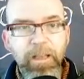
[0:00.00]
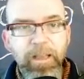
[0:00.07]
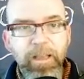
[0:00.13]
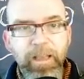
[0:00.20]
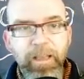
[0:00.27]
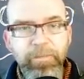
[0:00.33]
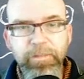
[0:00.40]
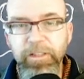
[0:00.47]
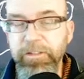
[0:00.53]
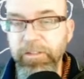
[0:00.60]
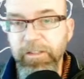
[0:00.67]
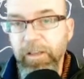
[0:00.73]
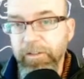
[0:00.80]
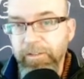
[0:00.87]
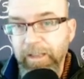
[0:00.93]
and this
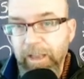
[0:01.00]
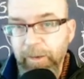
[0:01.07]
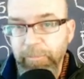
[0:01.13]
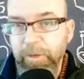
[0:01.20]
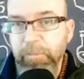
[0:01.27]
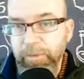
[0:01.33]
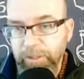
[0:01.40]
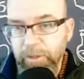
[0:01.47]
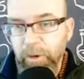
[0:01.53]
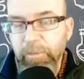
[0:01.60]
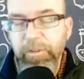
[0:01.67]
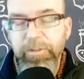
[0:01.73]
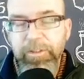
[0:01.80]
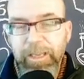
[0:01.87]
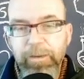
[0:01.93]
does happen, we know
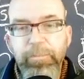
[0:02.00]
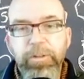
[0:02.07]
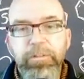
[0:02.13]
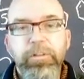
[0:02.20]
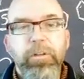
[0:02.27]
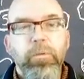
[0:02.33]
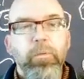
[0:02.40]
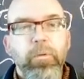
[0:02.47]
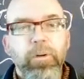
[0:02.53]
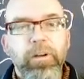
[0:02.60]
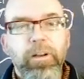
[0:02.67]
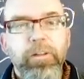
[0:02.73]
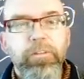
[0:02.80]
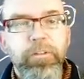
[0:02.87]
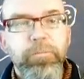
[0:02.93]
this happens in
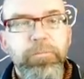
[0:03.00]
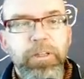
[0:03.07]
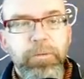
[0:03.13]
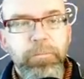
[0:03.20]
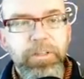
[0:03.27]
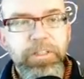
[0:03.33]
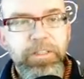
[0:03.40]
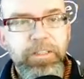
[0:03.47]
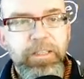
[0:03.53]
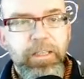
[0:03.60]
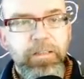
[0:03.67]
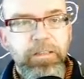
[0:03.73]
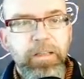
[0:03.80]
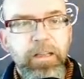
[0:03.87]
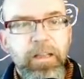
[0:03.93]
organisms and we see
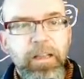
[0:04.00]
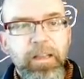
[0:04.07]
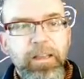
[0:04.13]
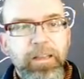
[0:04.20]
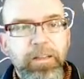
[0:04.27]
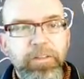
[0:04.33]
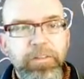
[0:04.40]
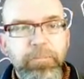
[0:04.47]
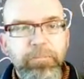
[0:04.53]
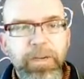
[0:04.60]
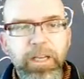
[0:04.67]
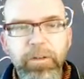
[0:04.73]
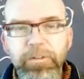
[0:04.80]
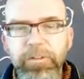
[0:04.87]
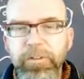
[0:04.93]
it, is
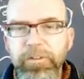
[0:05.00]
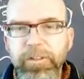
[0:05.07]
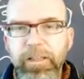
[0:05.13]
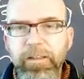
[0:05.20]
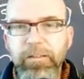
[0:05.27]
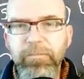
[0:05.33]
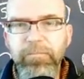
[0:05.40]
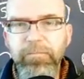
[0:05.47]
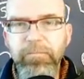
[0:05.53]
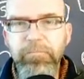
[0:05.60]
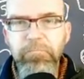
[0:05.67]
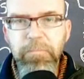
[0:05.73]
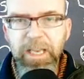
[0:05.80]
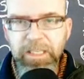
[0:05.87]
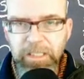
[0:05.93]
meiosis can
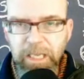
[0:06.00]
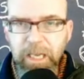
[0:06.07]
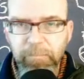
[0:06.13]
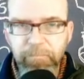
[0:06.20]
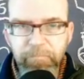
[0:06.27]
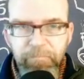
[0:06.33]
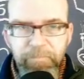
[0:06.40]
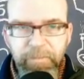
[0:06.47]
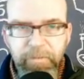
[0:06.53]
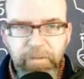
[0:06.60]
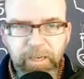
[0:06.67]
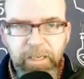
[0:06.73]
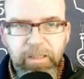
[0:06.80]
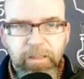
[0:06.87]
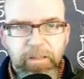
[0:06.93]
mess up,
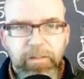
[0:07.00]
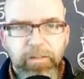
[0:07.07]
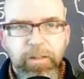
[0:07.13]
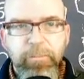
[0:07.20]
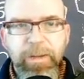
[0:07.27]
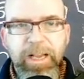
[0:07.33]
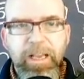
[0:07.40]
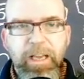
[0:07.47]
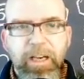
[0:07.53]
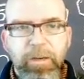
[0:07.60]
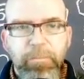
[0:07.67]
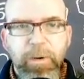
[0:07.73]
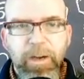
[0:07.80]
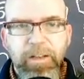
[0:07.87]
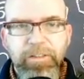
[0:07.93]
right? The
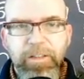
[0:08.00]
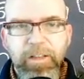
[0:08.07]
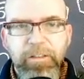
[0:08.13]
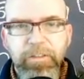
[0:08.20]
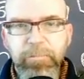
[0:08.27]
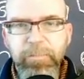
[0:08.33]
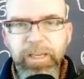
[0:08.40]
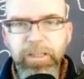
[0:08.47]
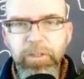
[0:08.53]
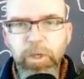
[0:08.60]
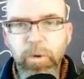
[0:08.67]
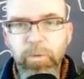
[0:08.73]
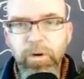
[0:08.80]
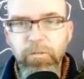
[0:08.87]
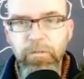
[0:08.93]
meiotic process might
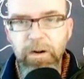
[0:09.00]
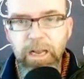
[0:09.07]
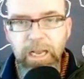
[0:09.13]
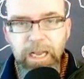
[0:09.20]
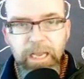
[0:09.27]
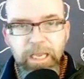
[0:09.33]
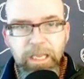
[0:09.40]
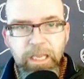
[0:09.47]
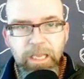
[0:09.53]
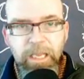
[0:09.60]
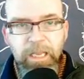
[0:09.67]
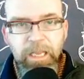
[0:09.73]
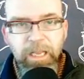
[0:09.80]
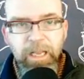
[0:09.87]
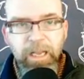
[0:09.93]
go awry.
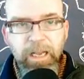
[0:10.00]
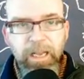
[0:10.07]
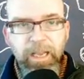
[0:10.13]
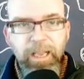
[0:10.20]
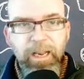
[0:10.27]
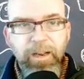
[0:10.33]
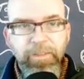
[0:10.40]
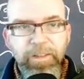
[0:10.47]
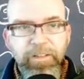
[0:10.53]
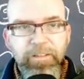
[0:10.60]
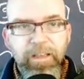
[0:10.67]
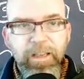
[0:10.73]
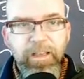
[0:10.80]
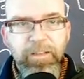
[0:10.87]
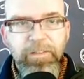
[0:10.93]
Uh, and in this
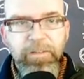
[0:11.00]
case,